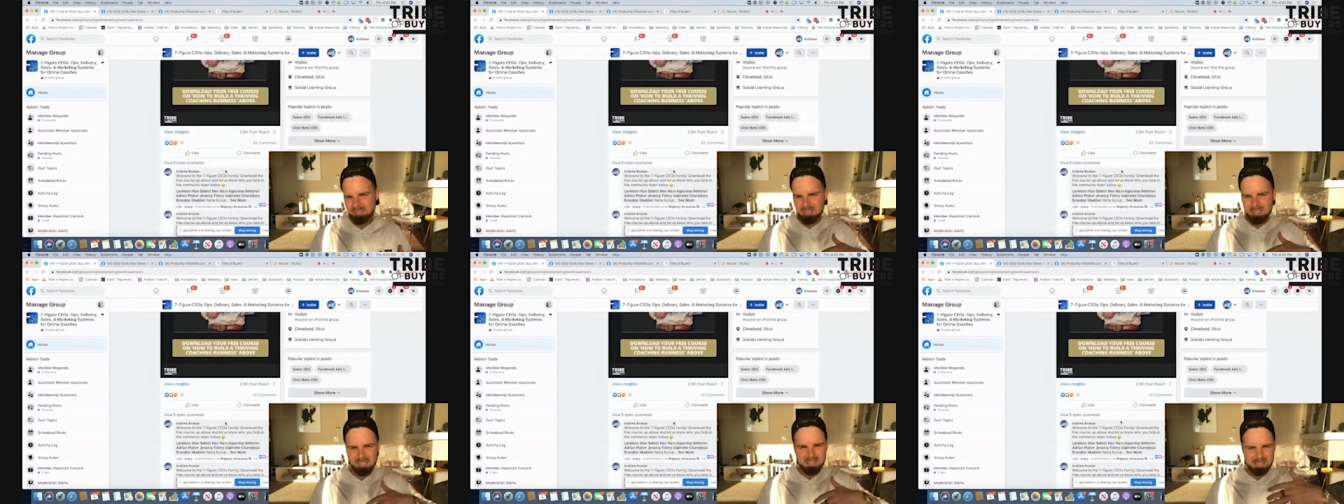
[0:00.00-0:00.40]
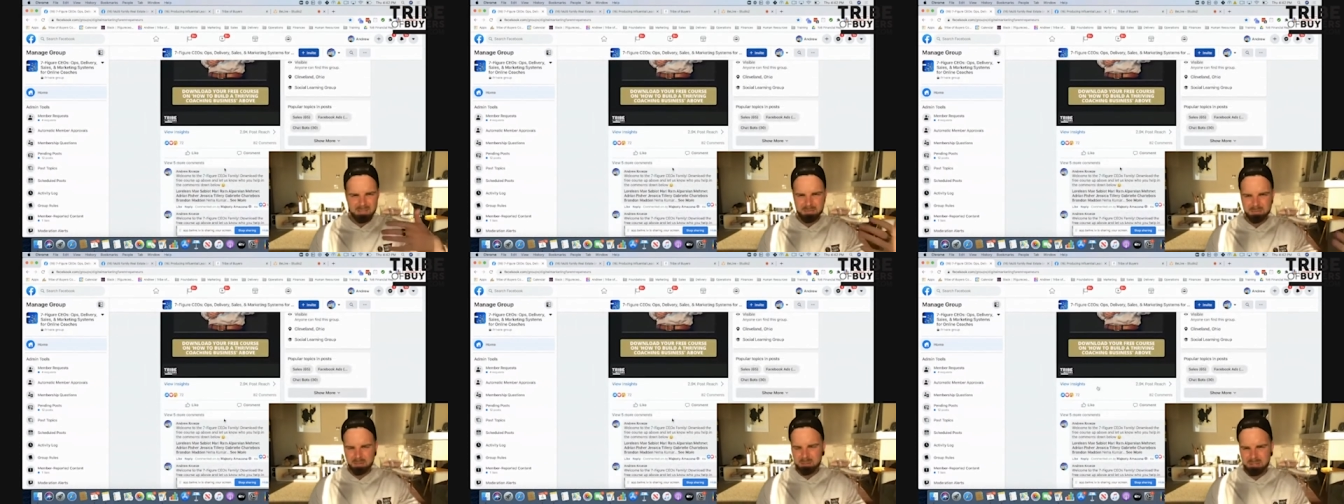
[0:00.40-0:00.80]
It's the
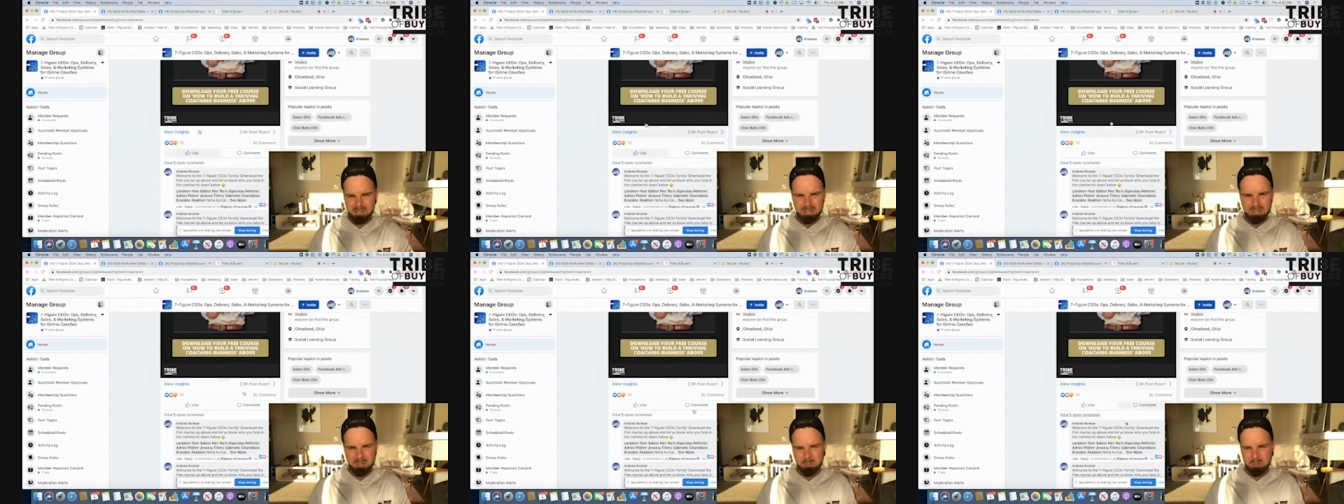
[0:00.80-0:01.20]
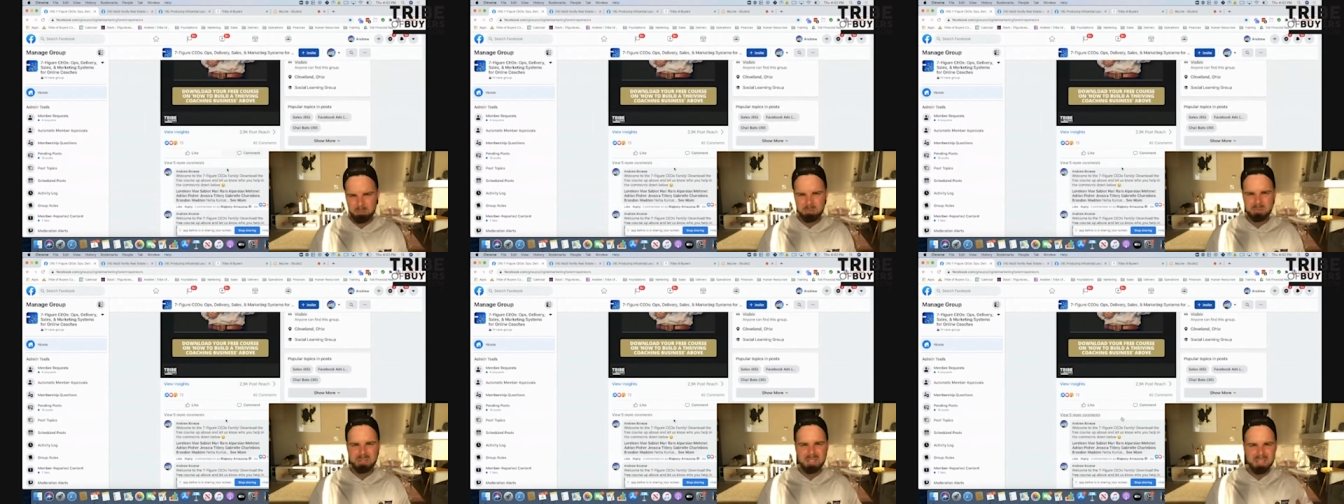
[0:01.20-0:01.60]
first thing that people
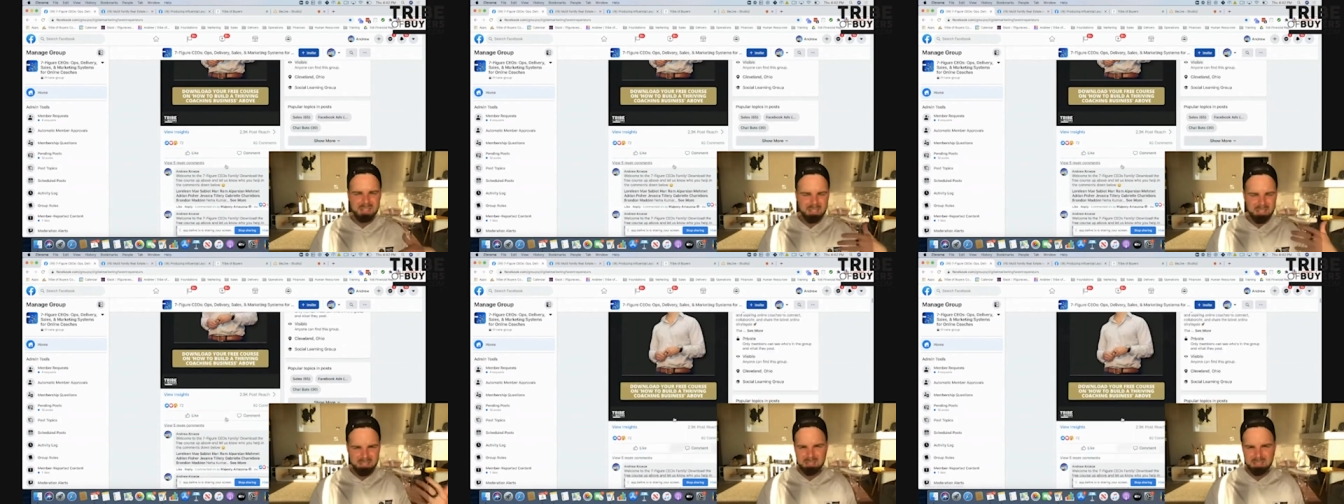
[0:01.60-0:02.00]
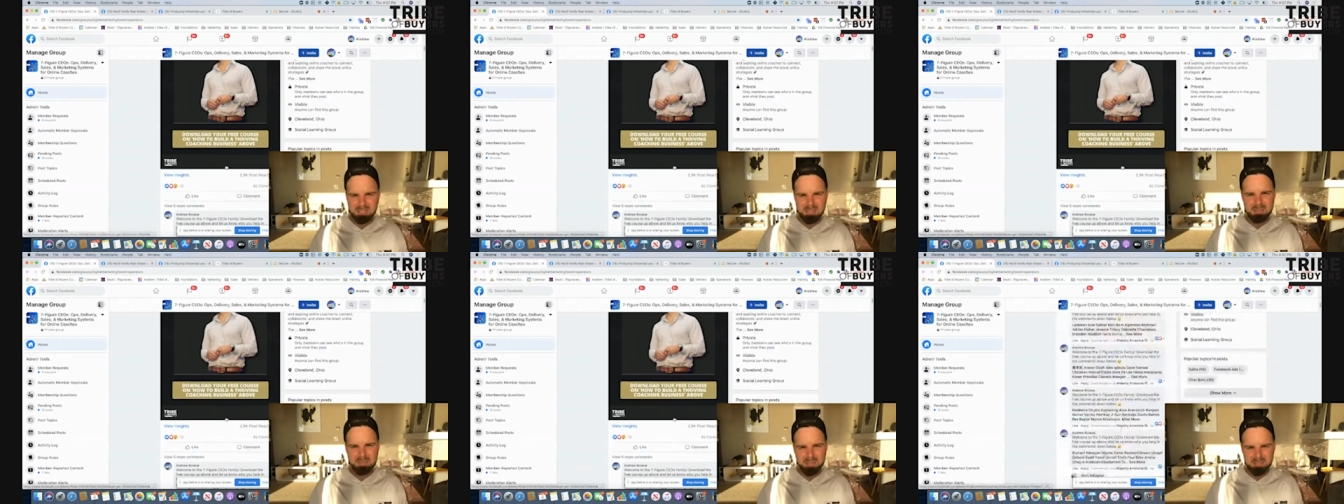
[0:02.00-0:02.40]
see. They can see the
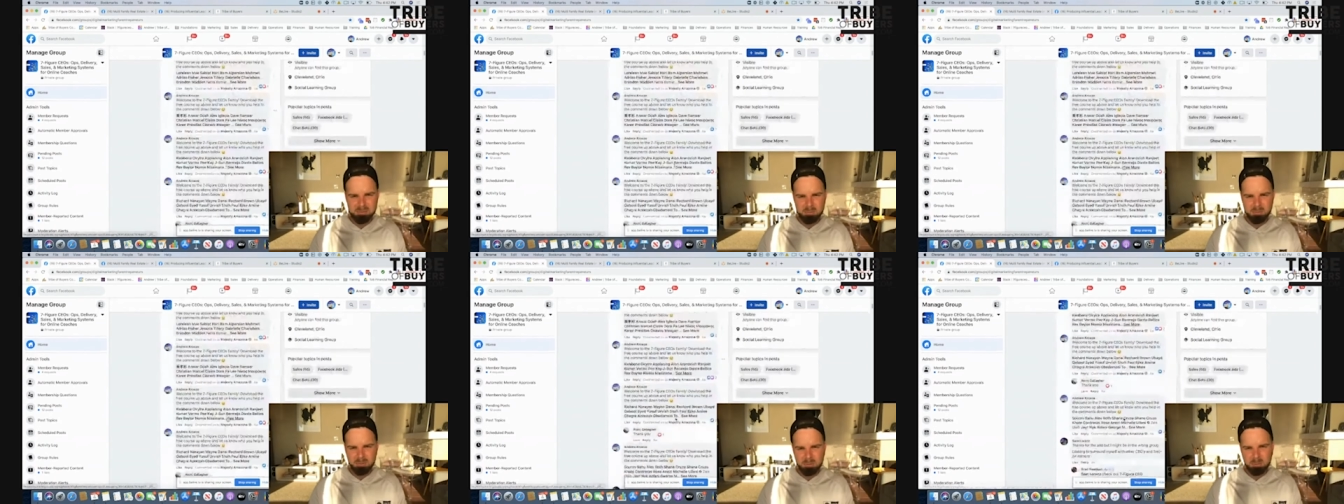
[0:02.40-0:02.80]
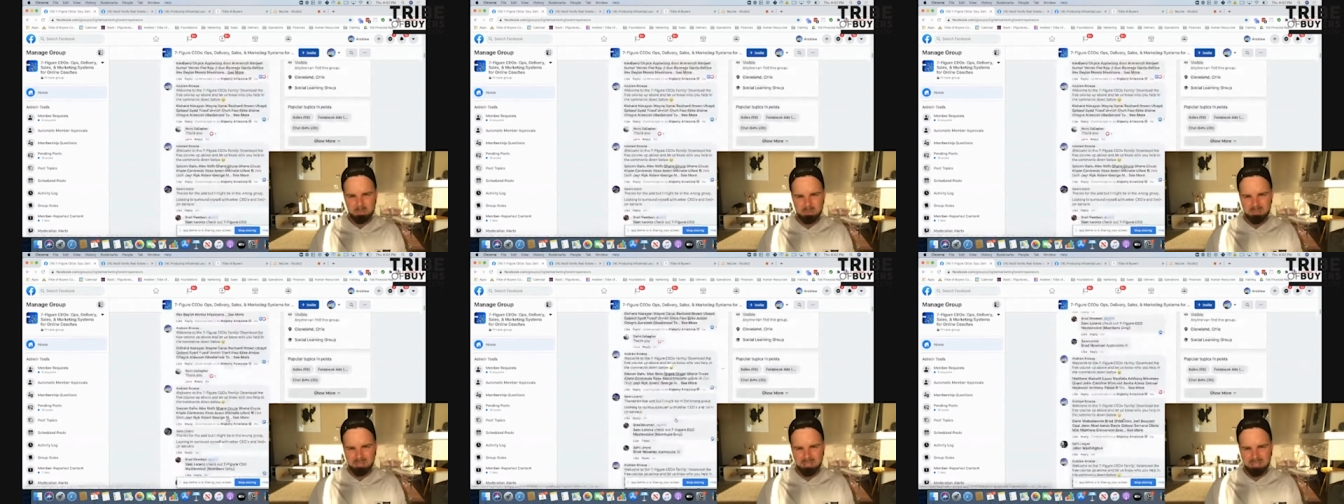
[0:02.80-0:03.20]
Facebook group is
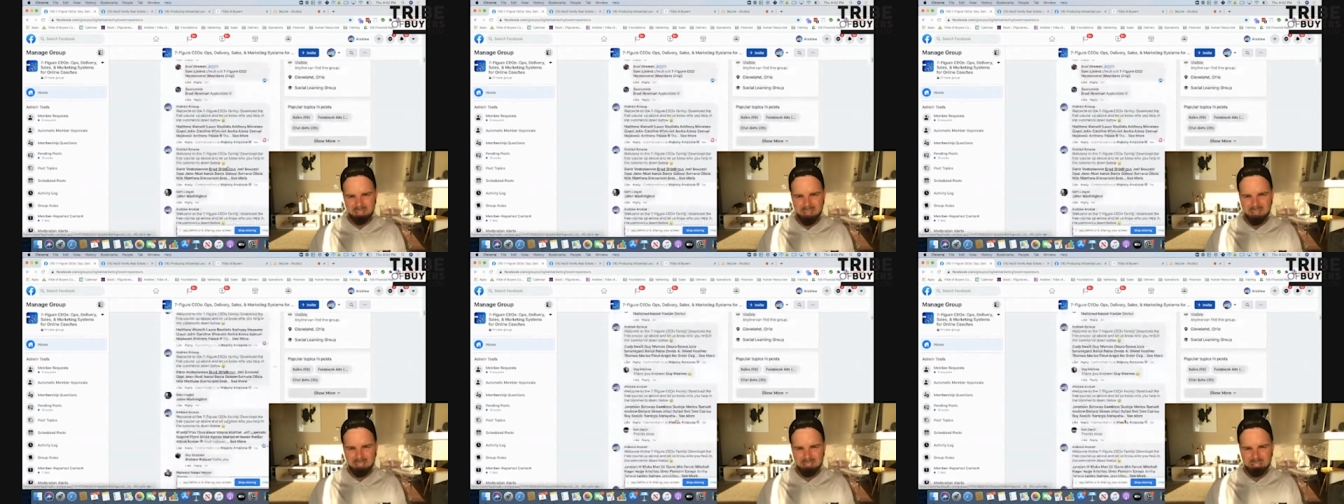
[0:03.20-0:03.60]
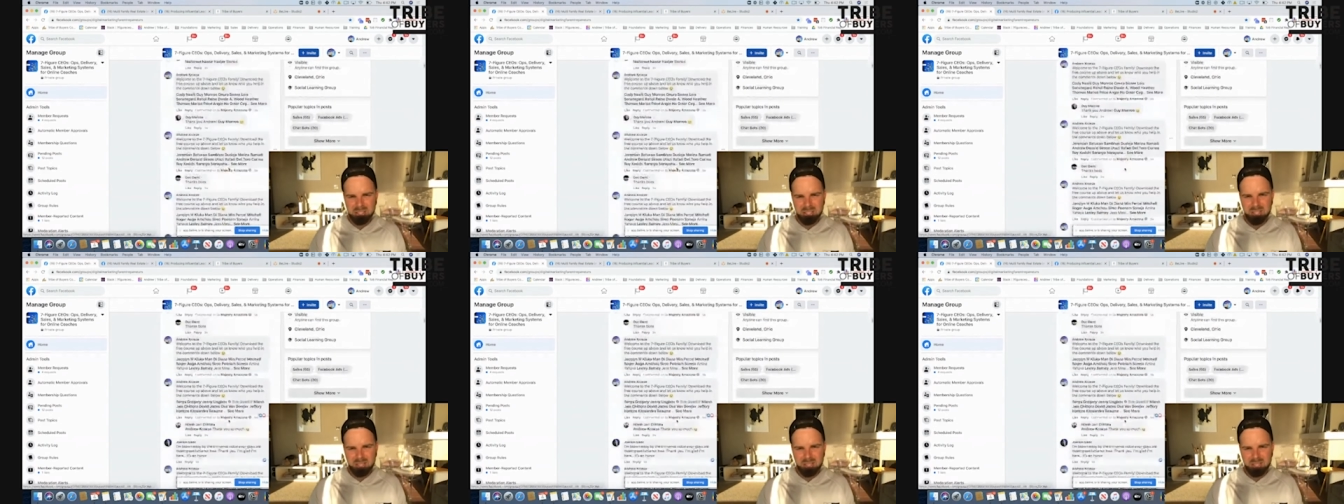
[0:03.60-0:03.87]
engaged.